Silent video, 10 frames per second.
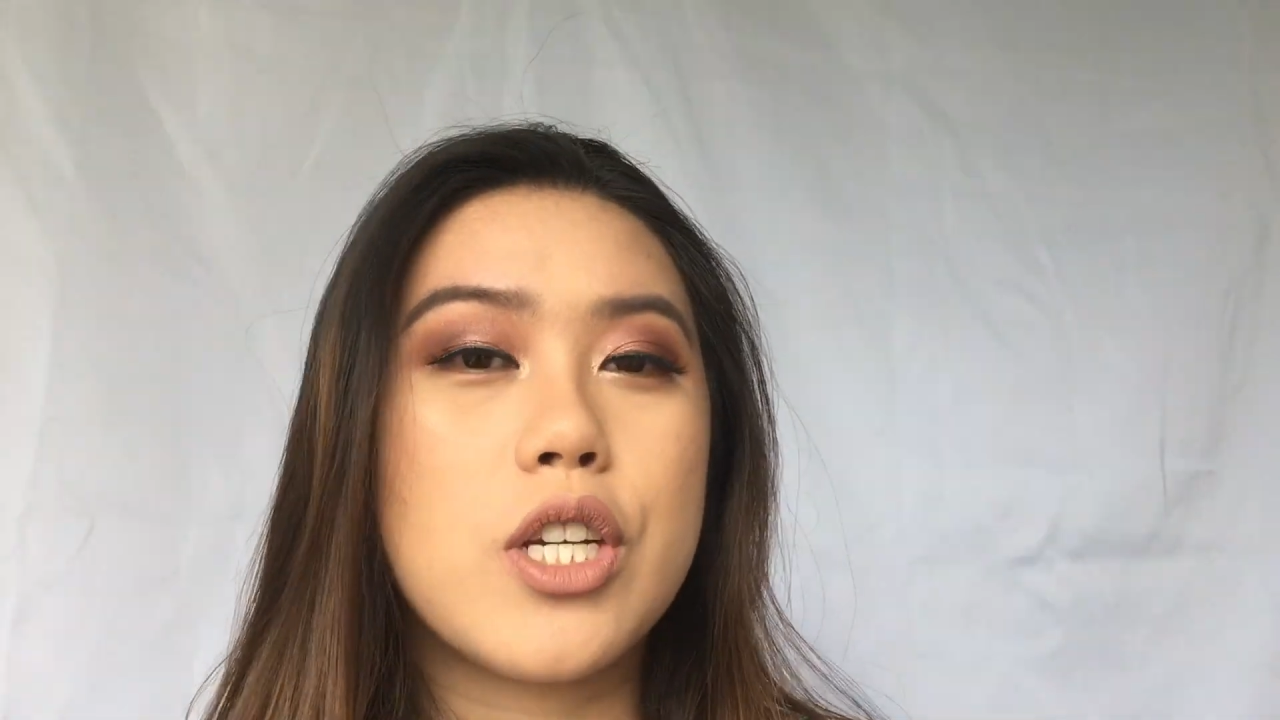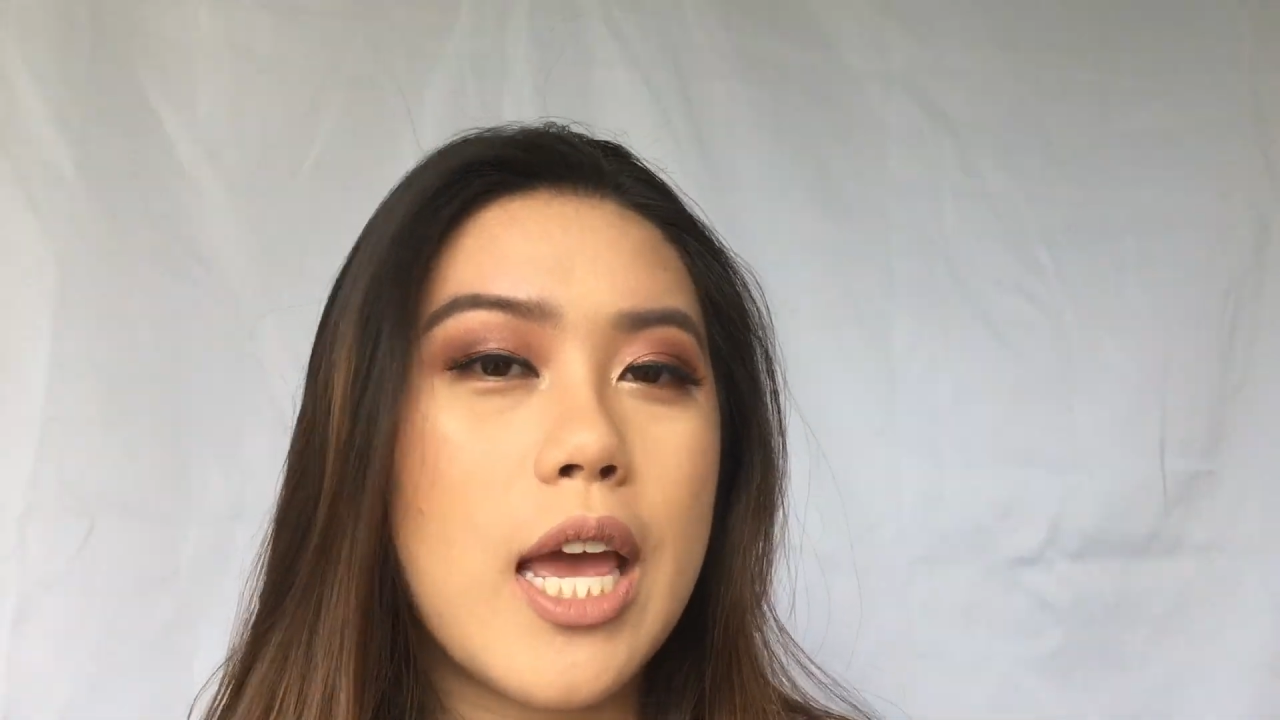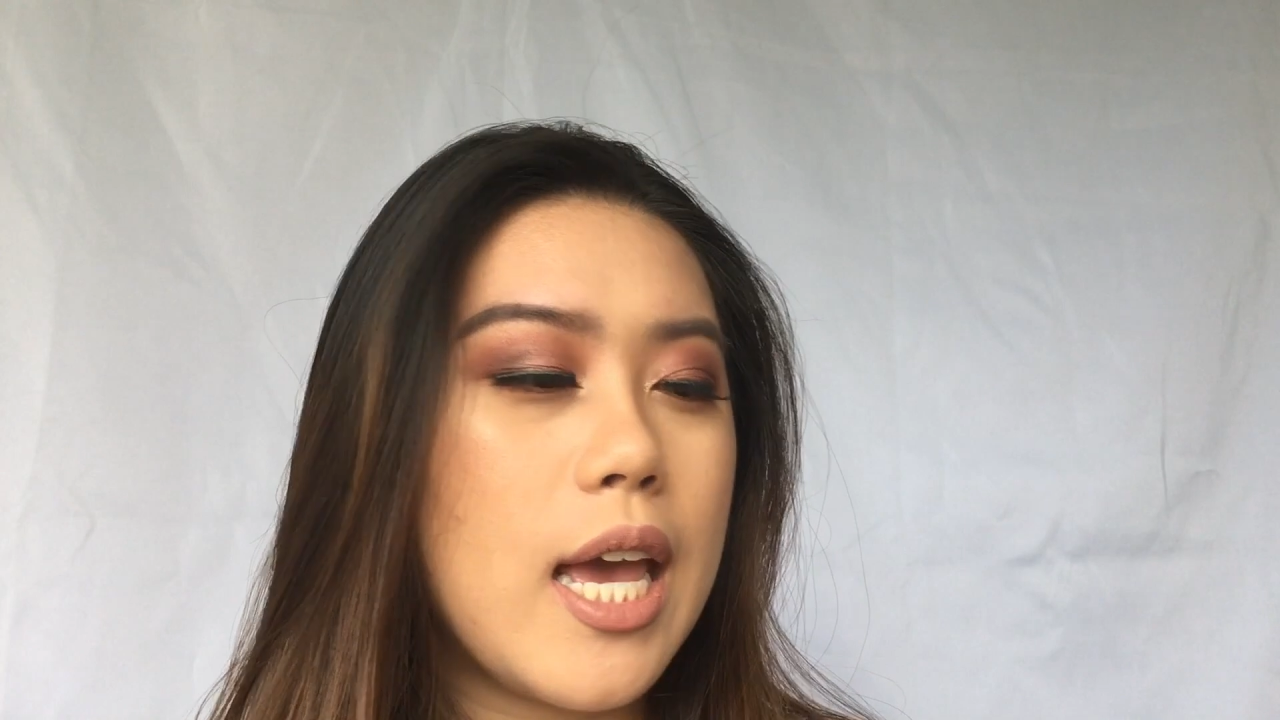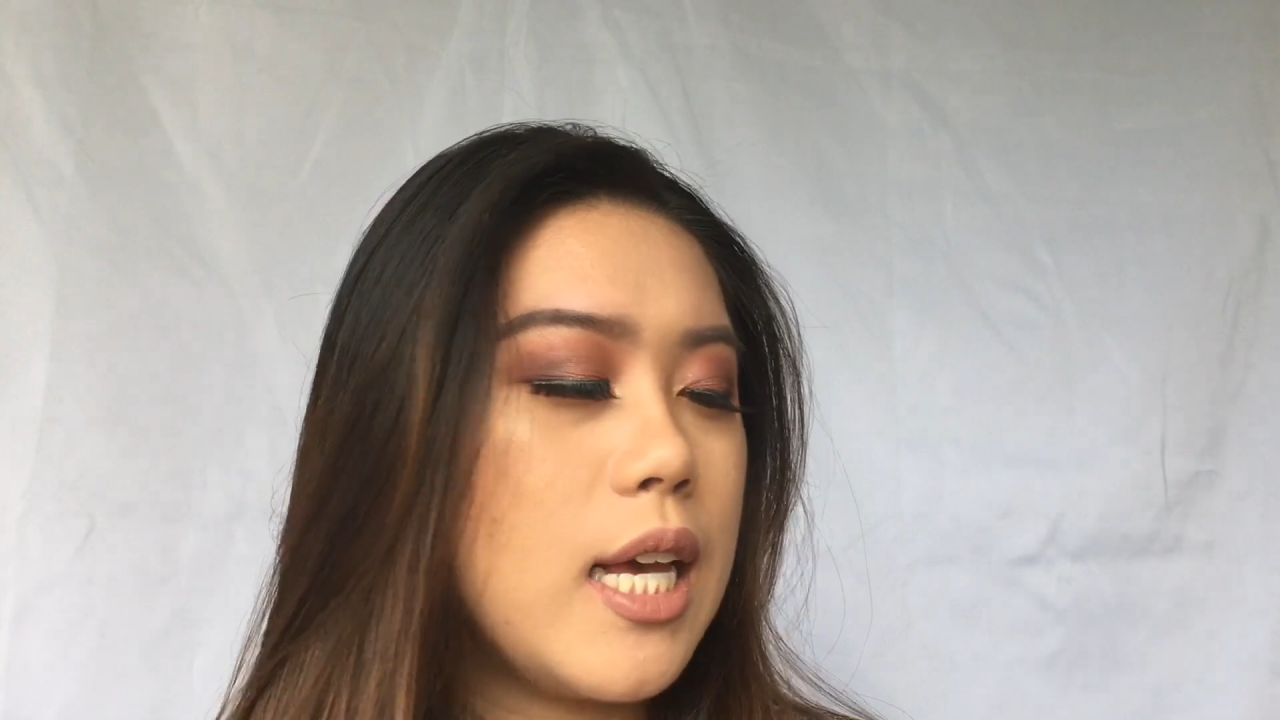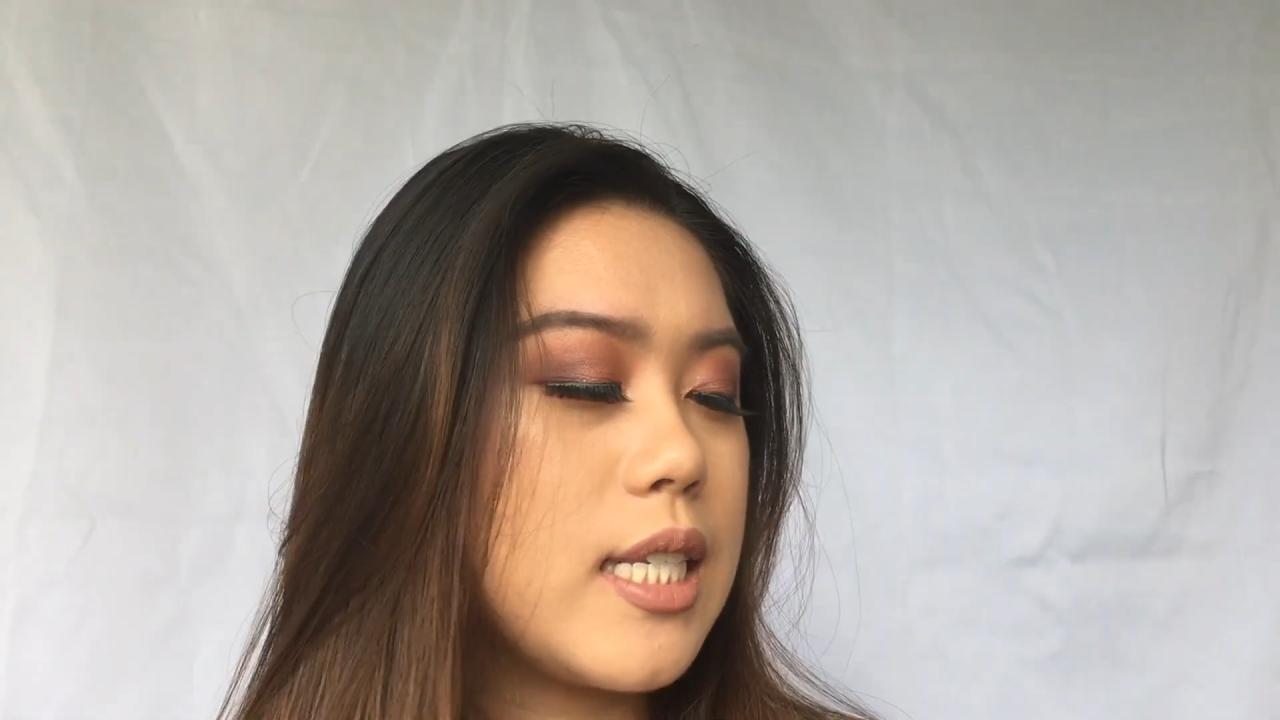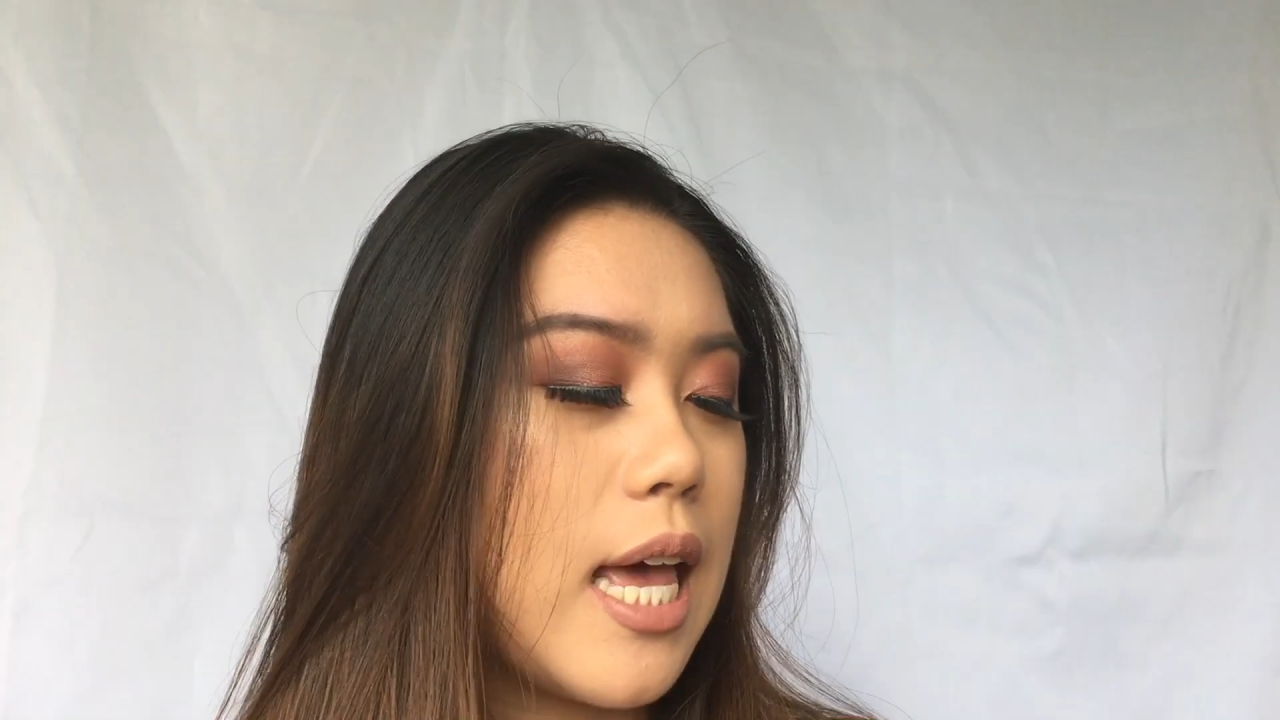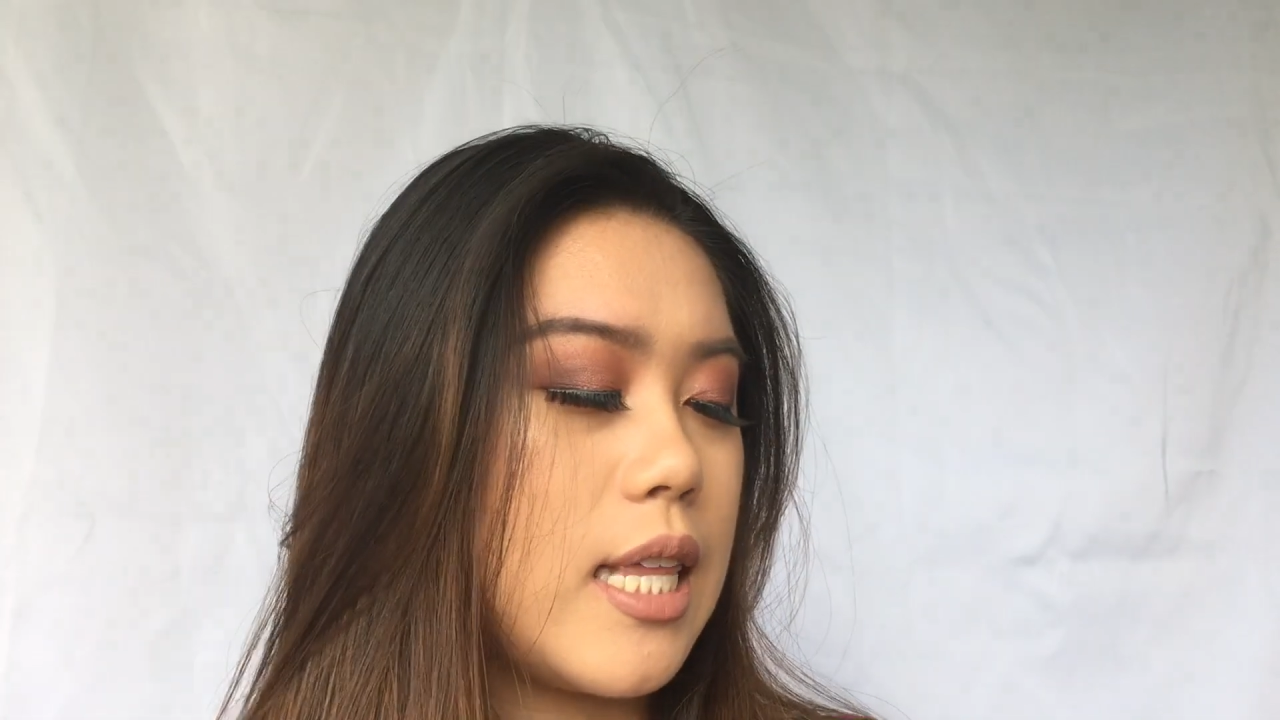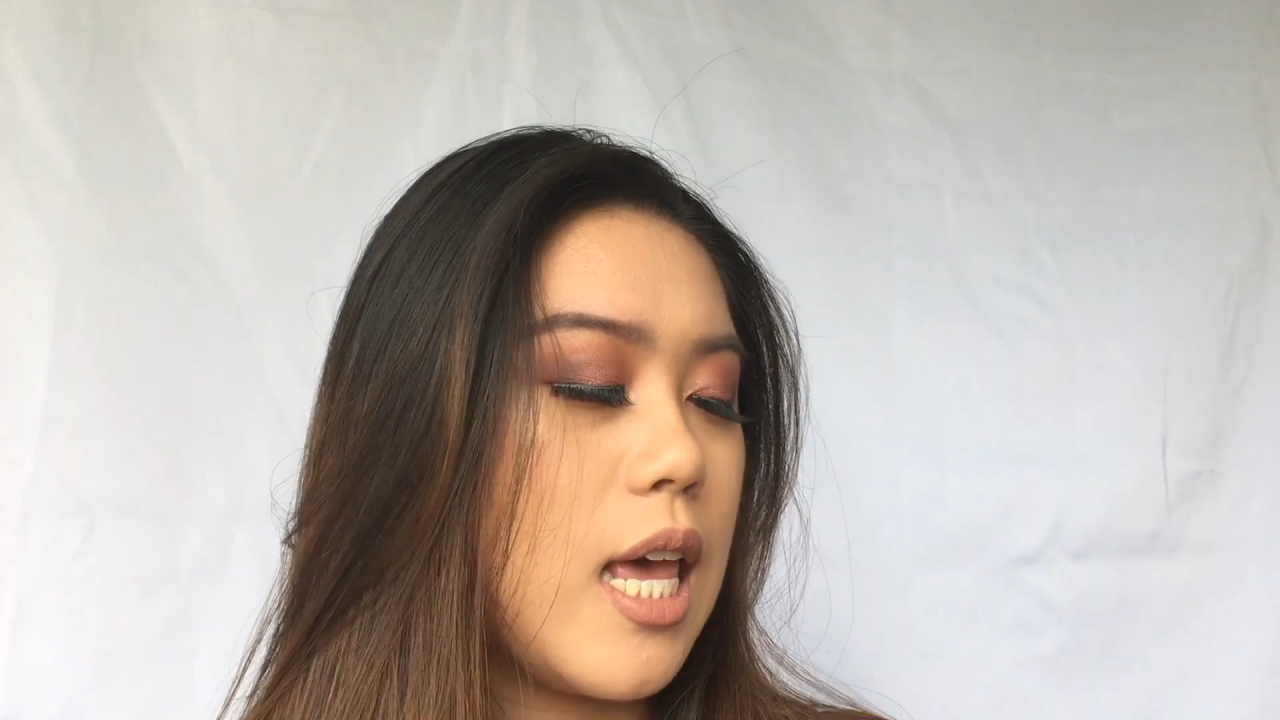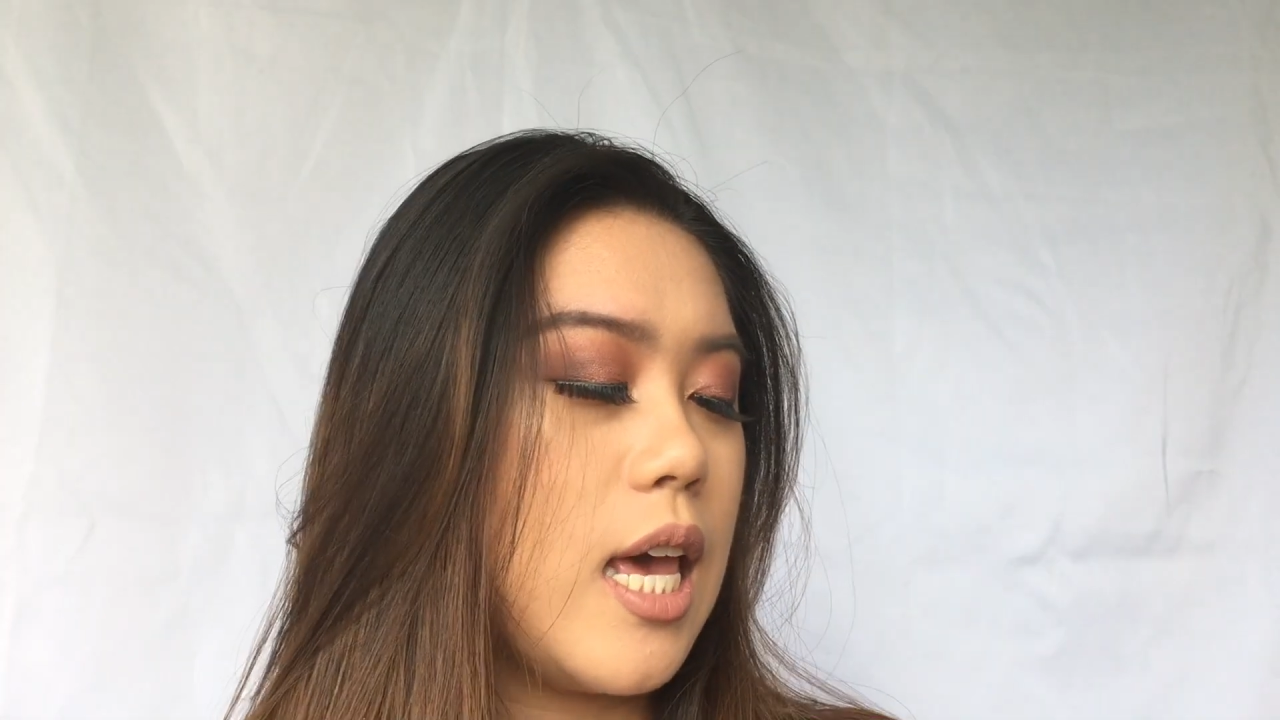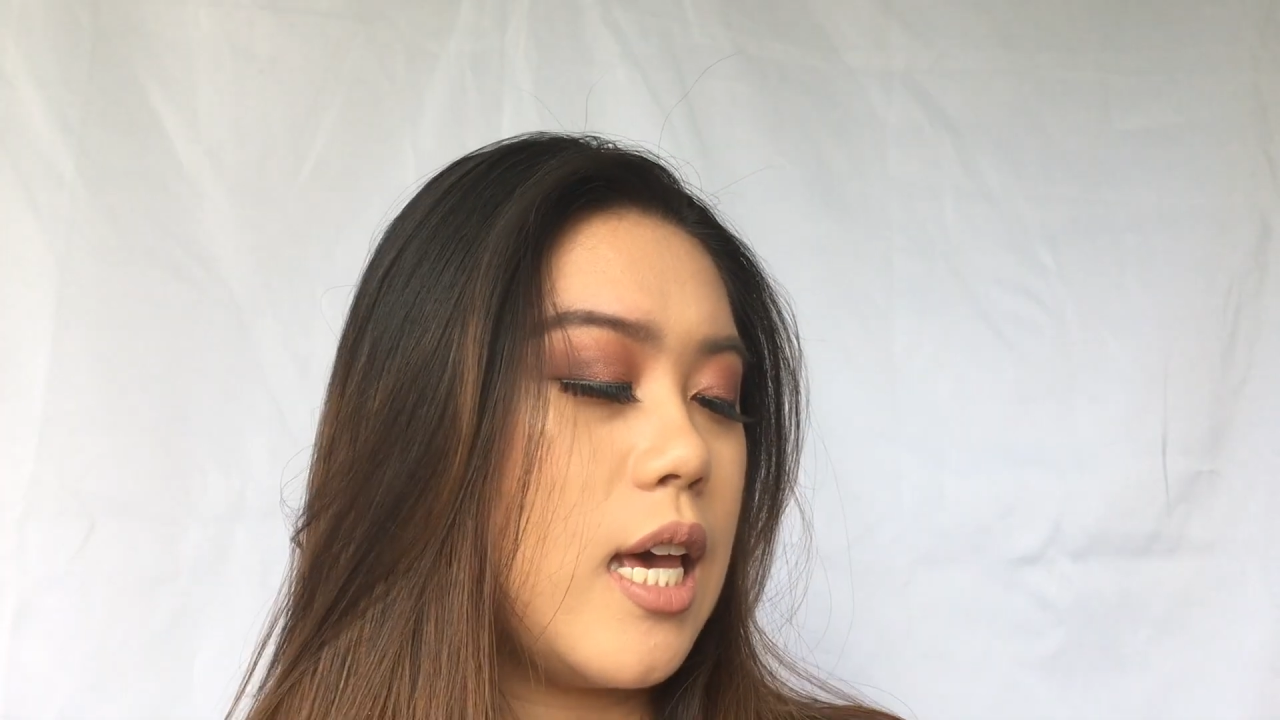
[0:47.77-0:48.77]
shades, and